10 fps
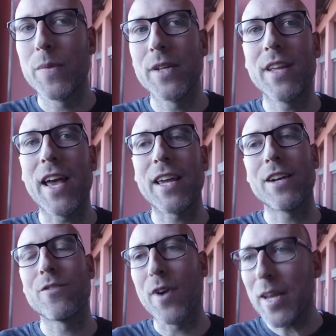but I
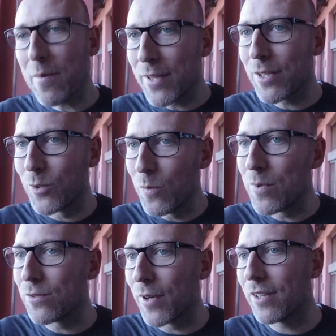can recommend the
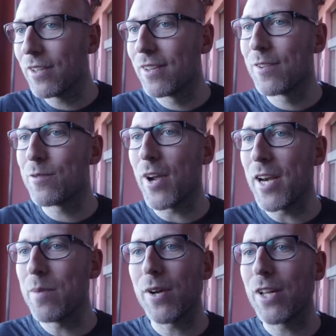tubeless one for
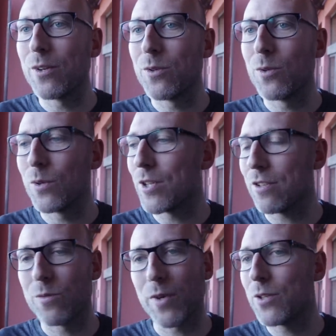anybody who,
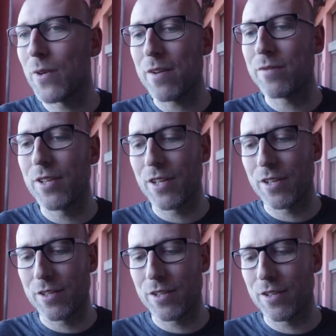doesn't want to have
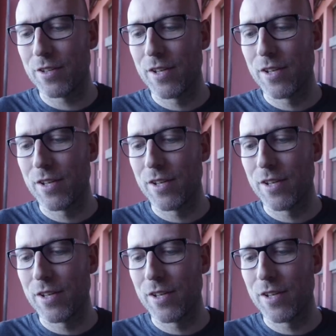the, the,